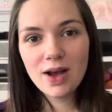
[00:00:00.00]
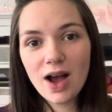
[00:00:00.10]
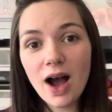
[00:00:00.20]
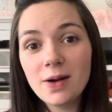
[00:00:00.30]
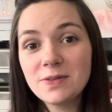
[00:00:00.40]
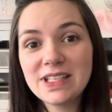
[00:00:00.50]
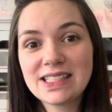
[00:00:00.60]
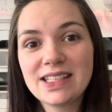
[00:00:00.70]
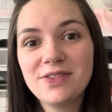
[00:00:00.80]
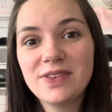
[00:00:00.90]

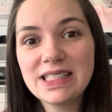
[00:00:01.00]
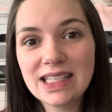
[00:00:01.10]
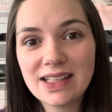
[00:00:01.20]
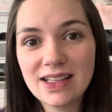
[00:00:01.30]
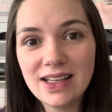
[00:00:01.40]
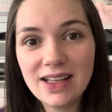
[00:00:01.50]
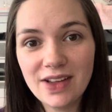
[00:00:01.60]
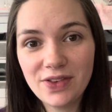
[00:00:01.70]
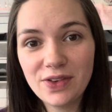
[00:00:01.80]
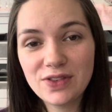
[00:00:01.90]
Obviously, physically,
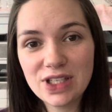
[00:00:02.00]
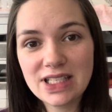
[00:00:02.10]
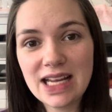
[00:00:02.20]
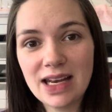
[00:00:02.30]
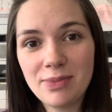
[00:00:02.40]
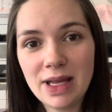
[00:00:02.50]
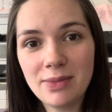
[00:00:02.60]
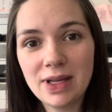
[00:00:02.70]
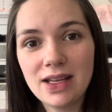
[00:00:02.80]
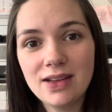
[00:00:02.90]
if you've just had a
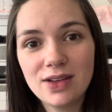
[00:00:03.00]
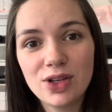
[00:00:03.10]
baby,